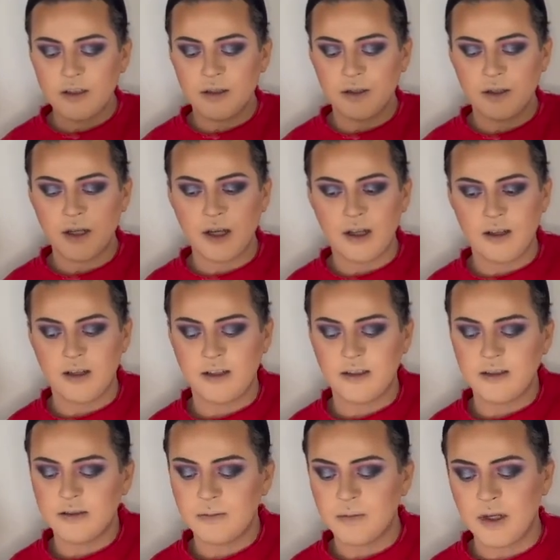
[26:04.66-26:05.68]
two
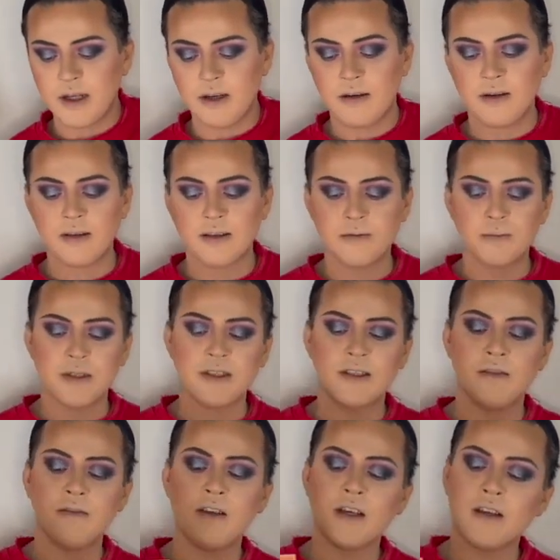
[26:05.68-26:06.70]
colors, but
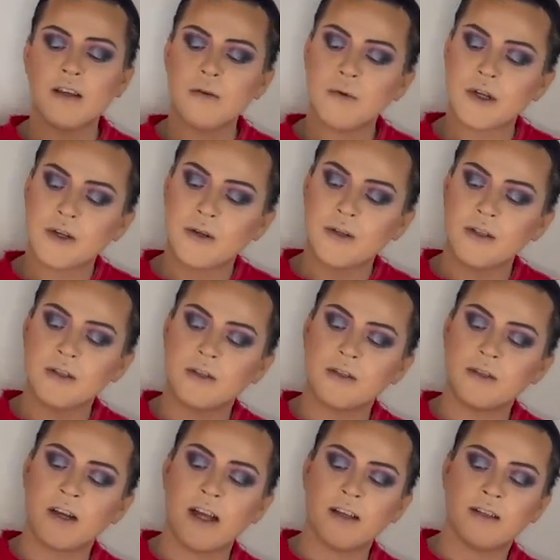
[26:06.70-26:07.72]
specifically we're going to
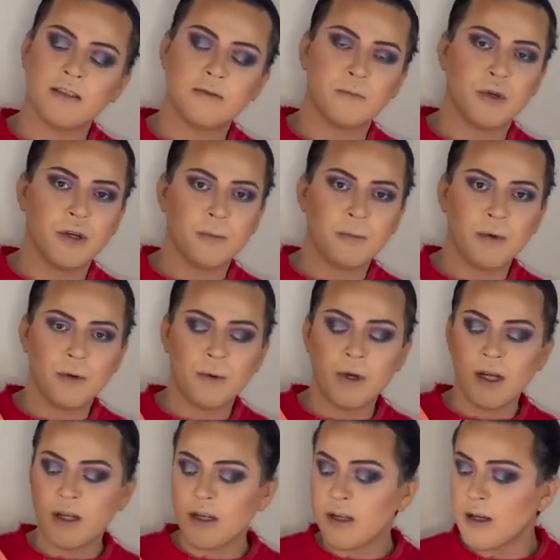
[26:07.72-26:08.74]
try this purple
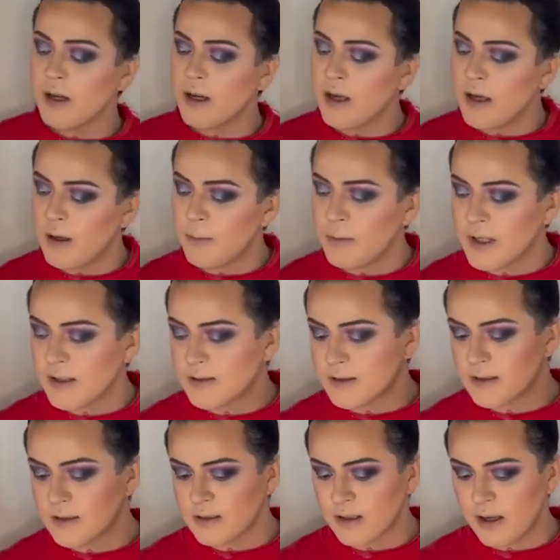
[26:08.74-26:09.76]
one
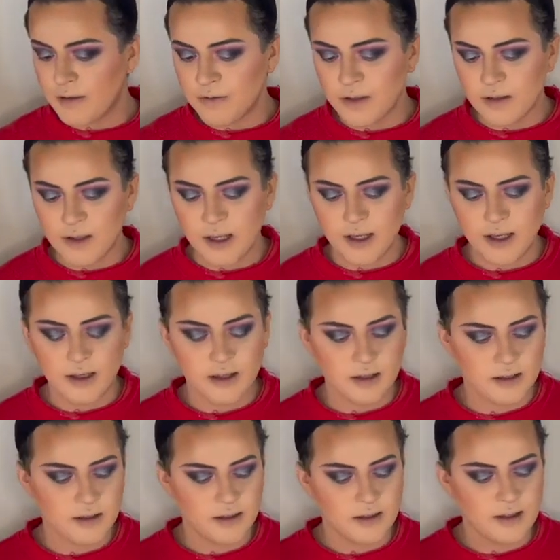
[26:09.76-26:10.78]
because I feel like
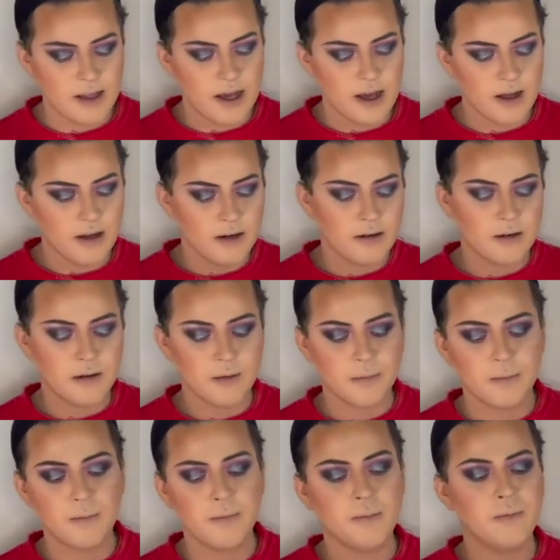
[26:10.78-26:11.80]
that
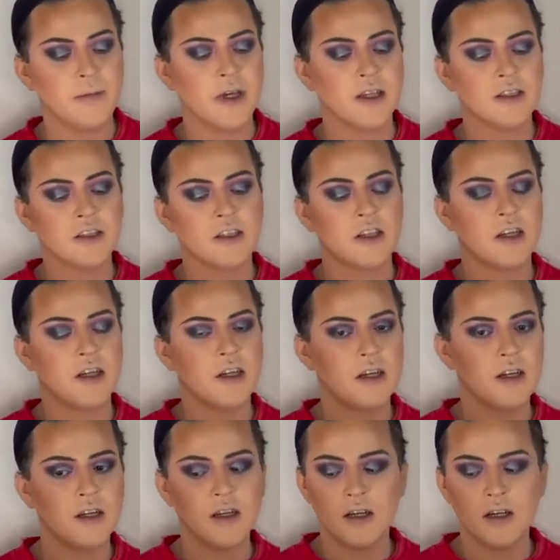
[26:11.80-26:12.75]
picture